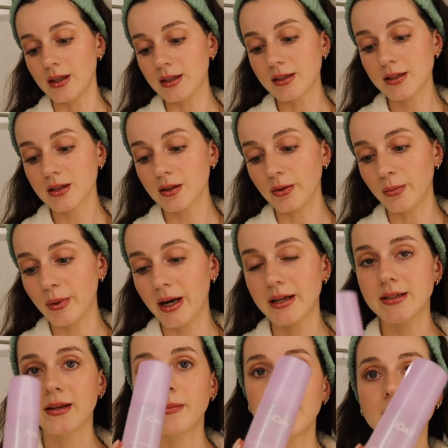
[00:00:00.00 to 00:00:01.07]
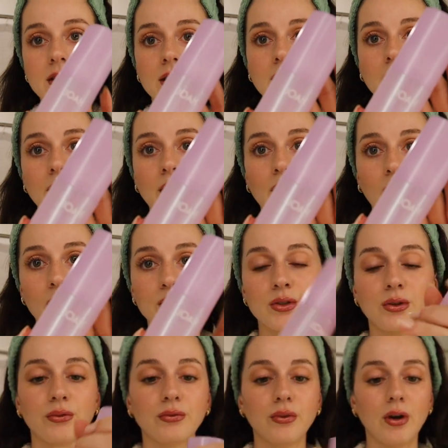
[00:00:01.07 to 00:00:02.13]
this luminizing mist,
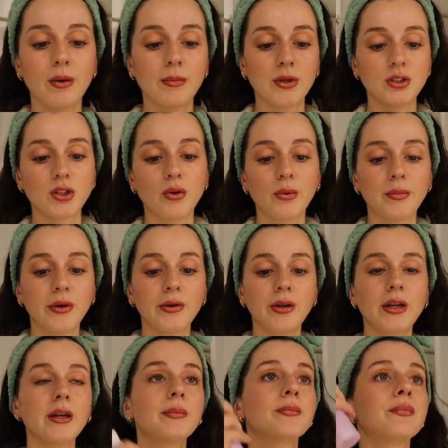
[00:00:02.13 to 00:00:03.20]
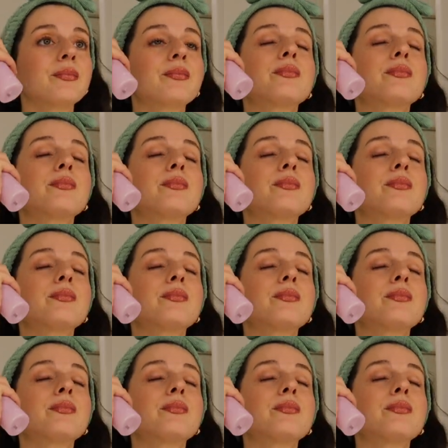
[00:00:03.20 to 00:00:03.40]
also from Joe Beauty.